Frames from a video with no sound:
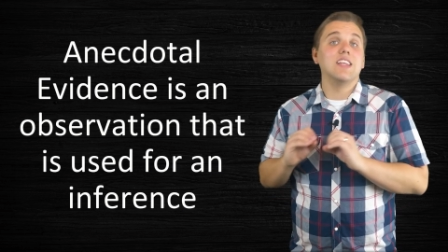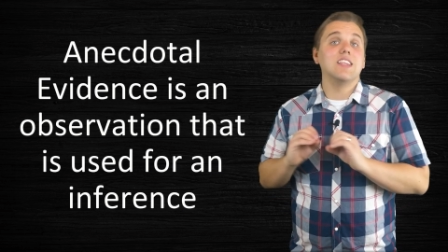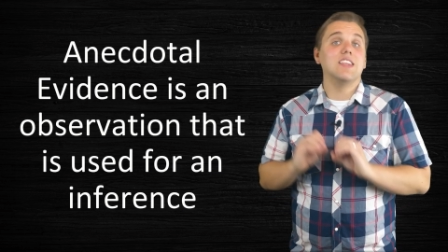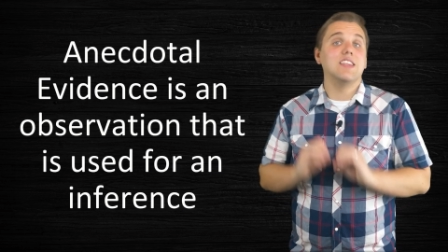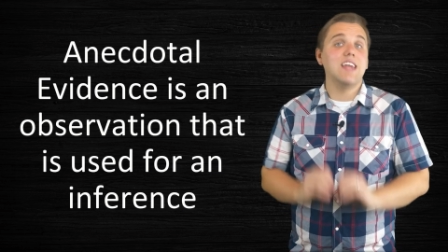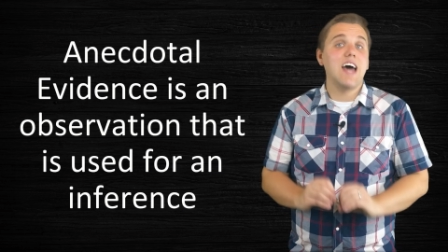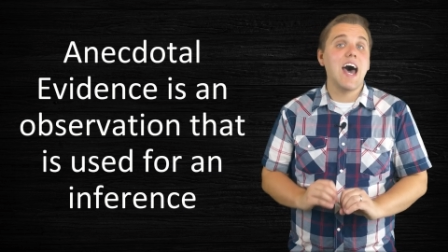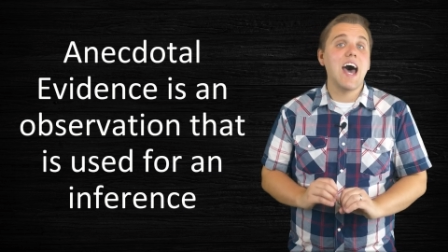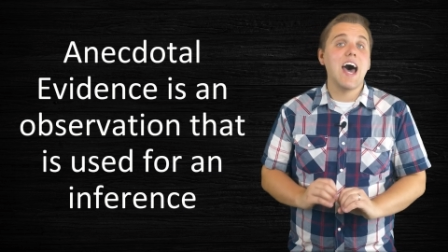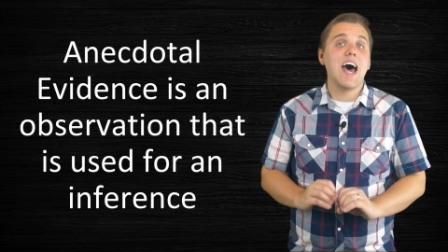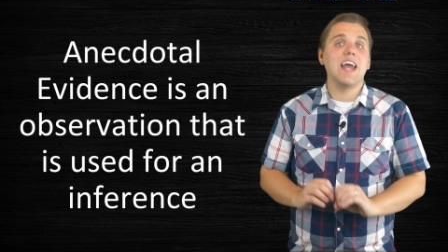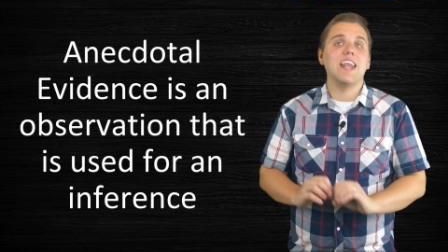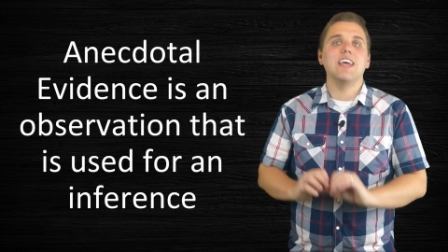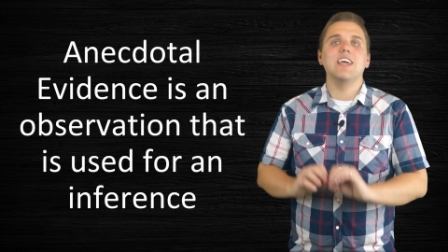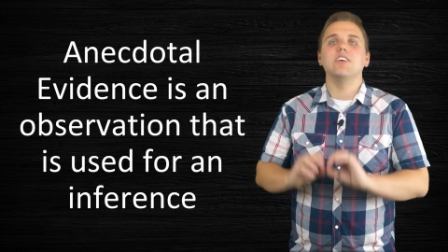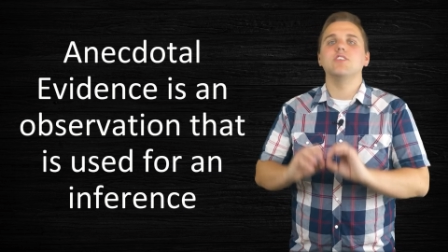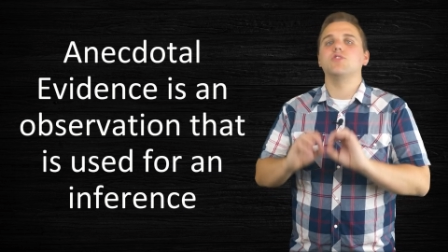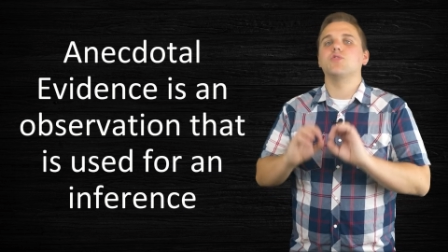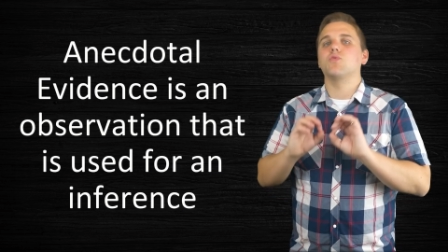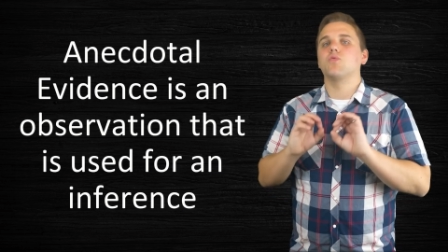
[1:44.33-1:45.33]
That
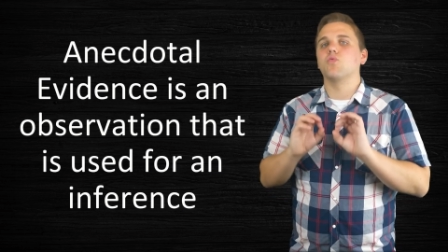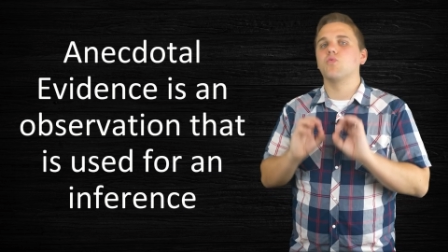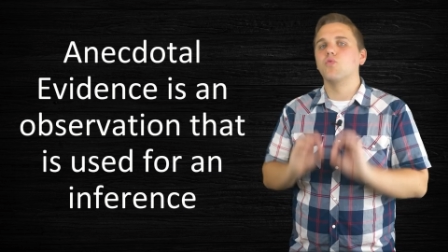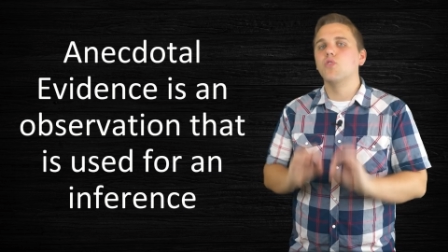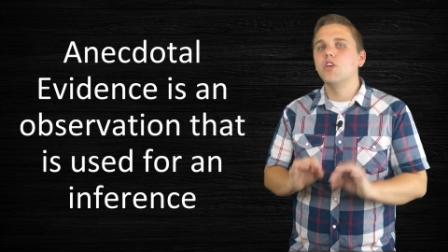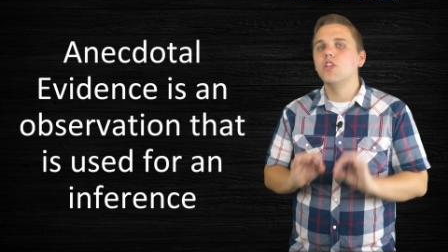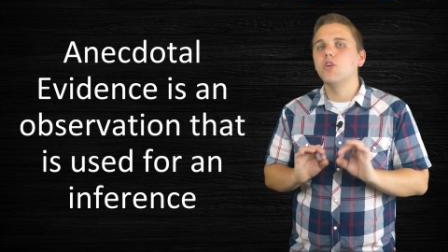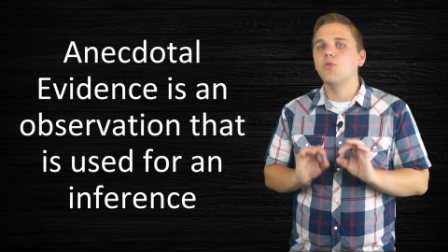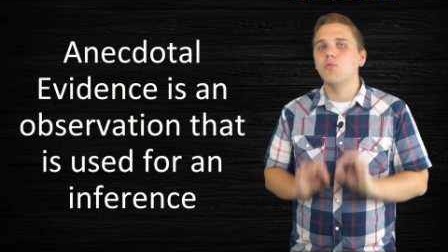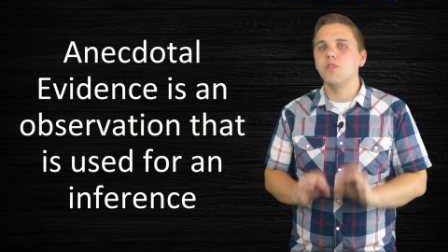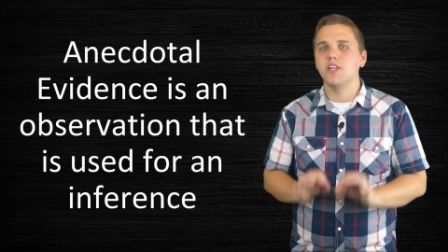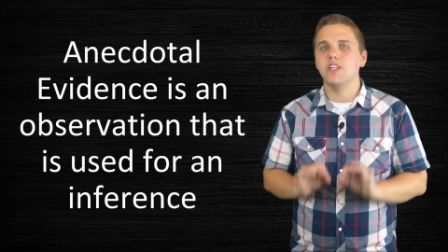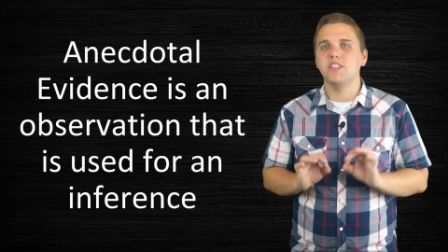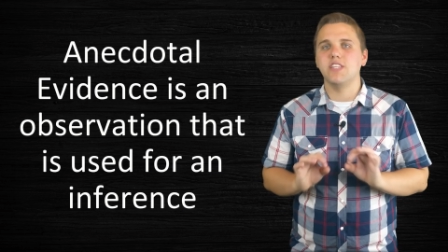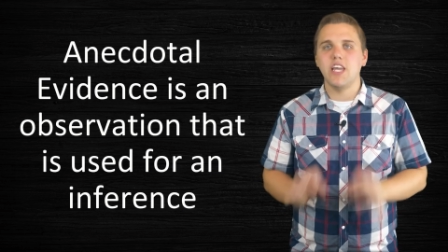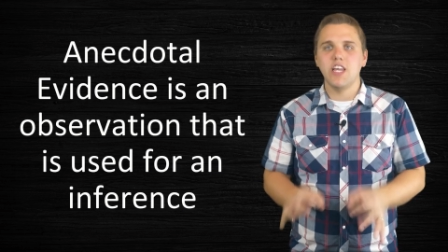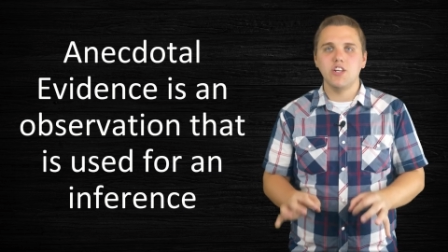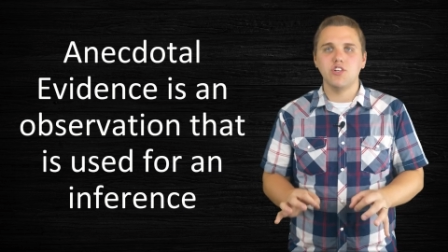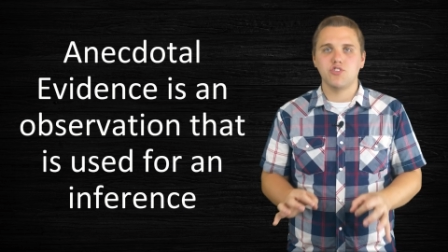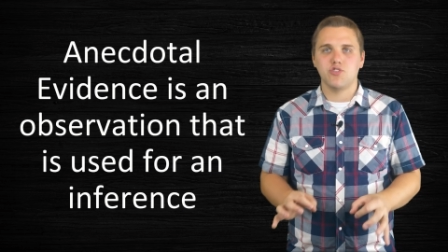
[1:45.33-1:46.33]
is really, really
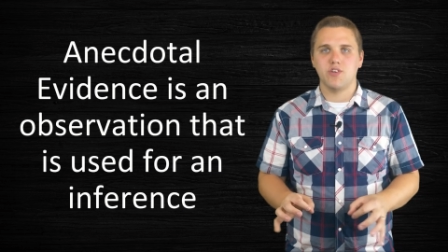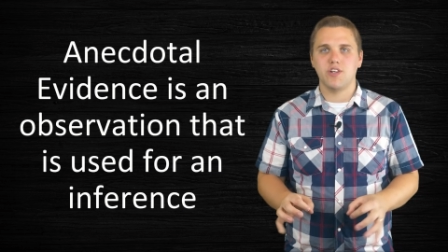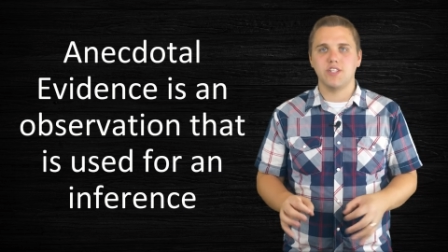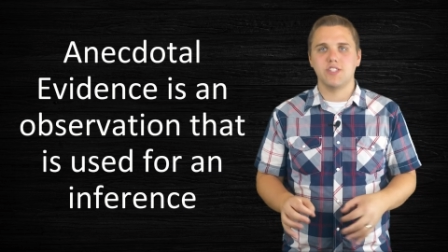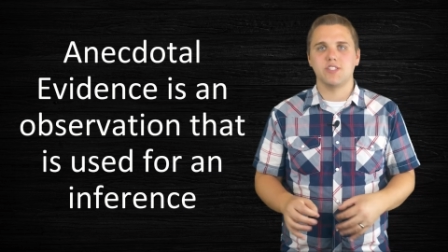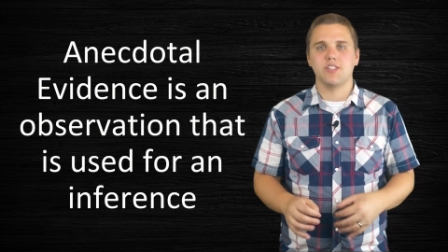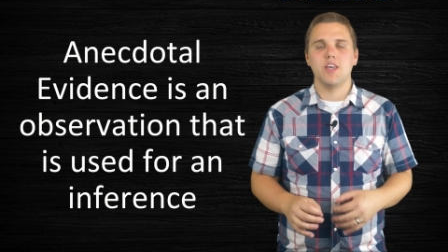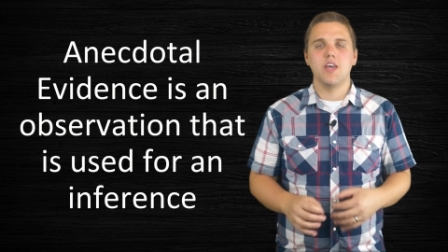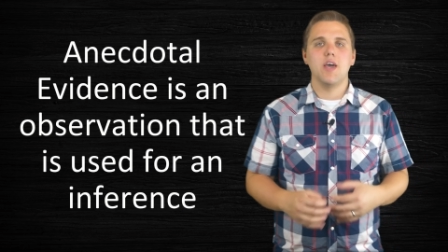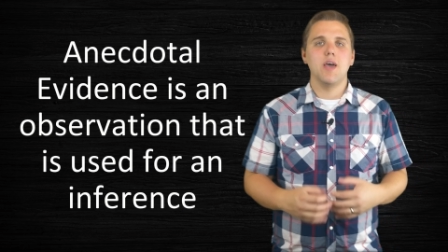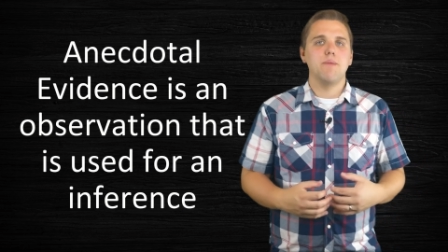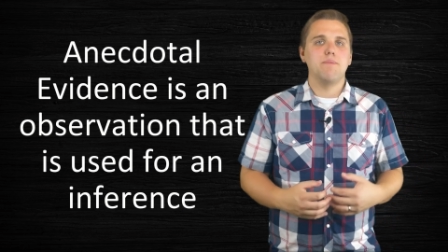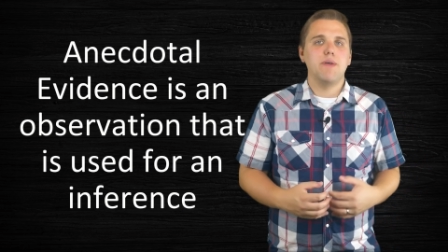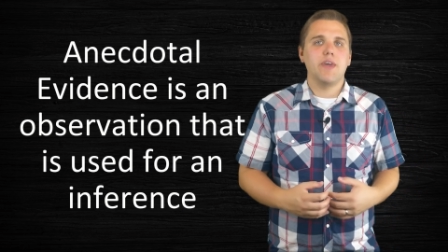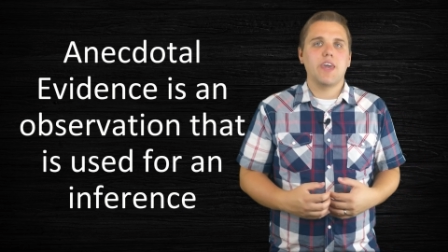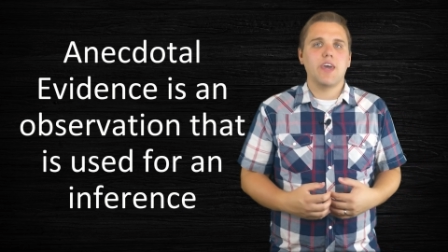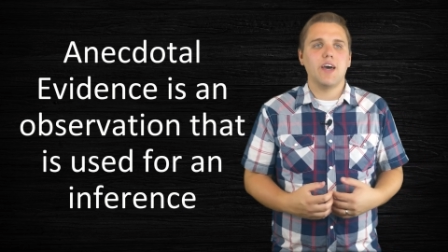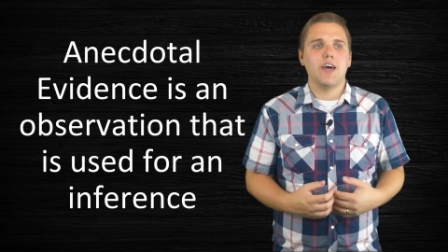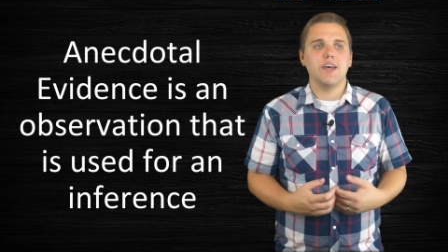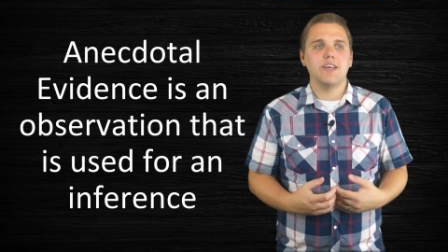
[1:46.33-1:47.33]
dangerous
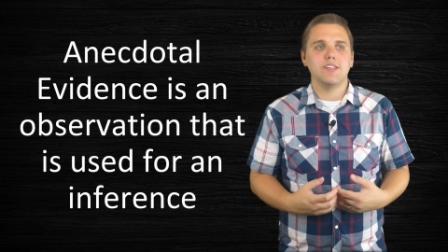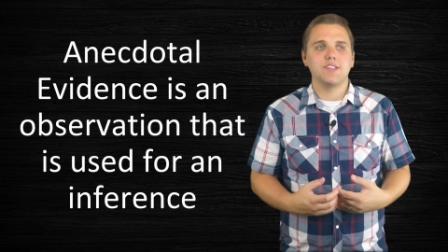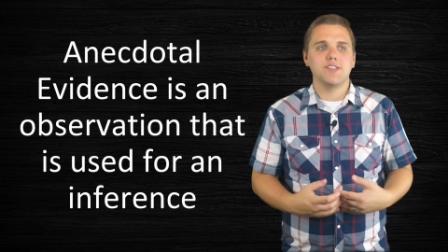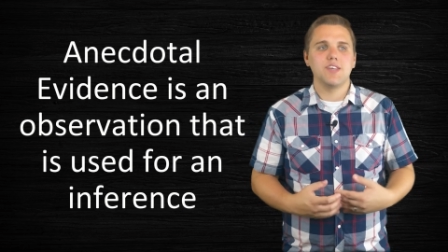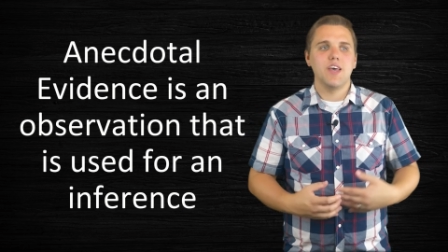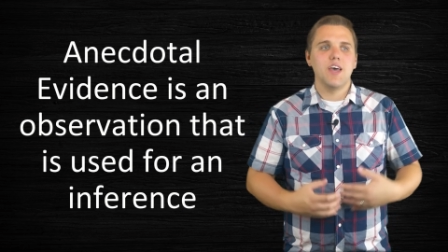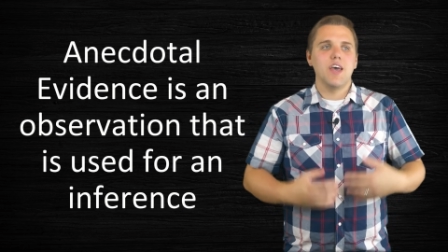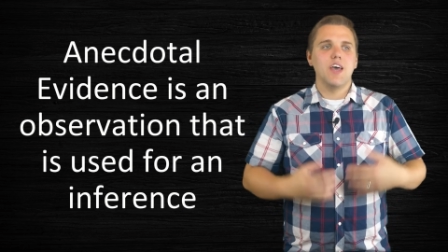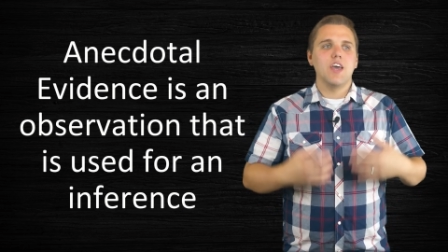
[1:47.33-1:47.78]
because